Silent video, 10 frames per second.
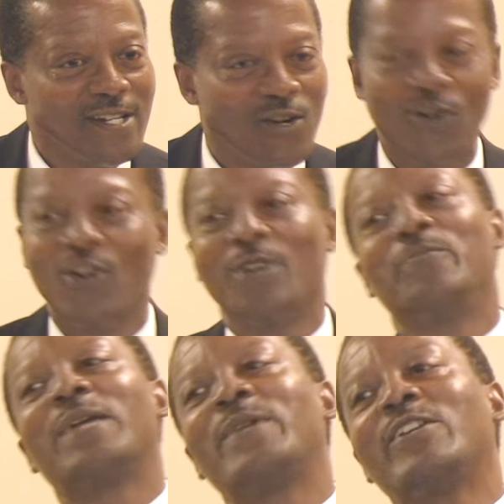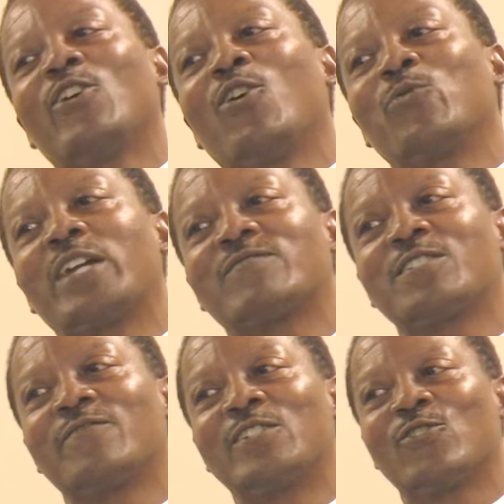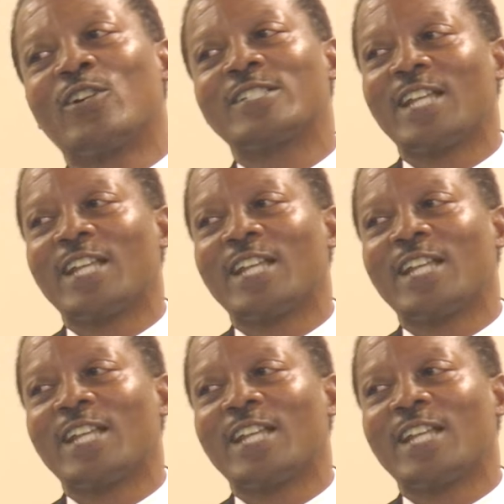Or maybe your way of serving the Lord is